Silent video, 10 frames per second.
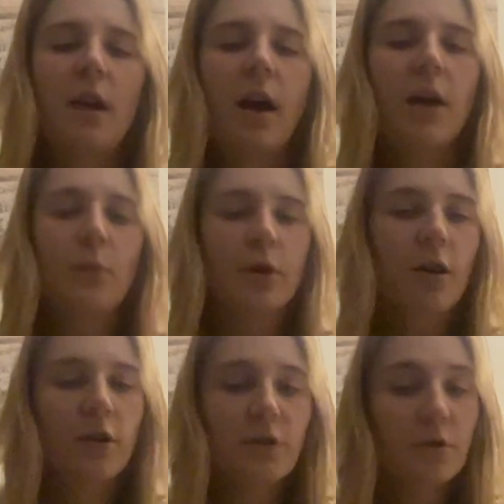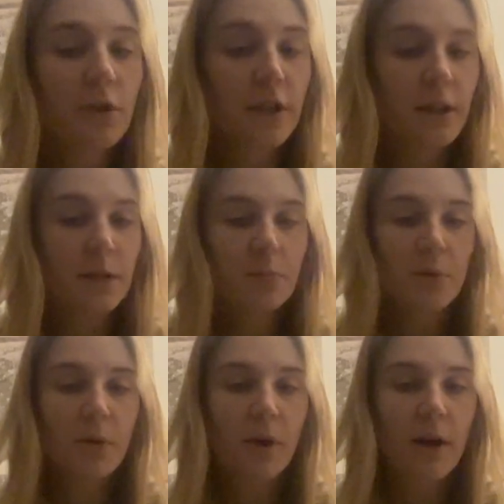I work on Ukrainian
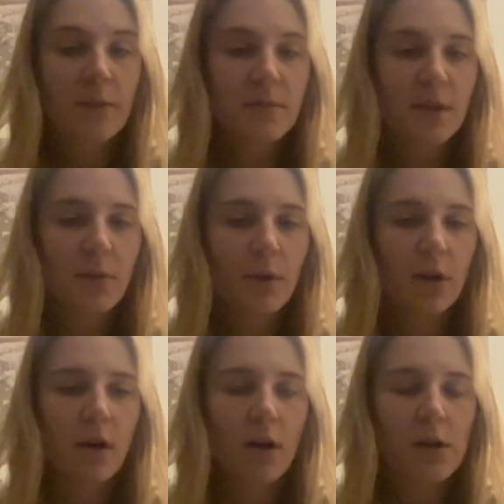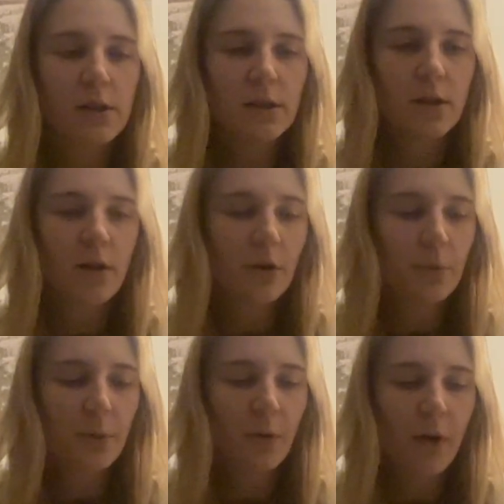programs, I work on other
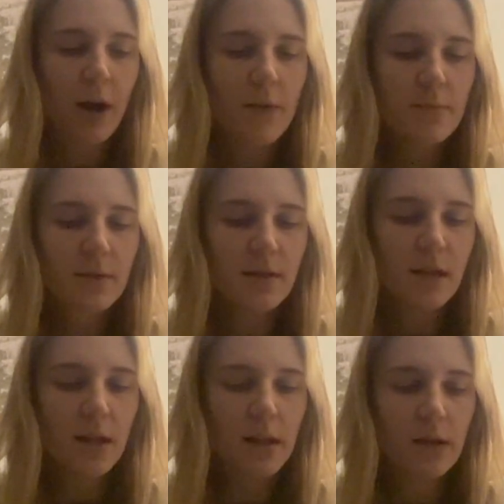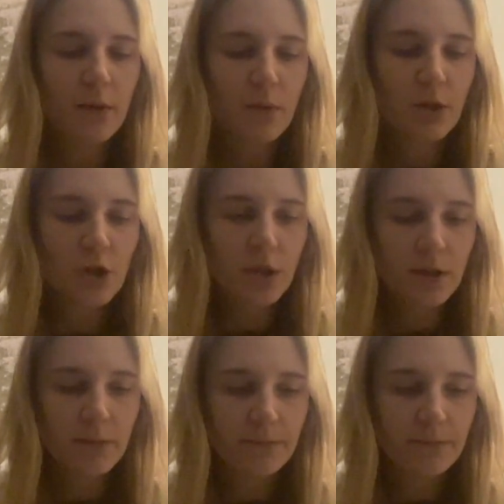programs in the region,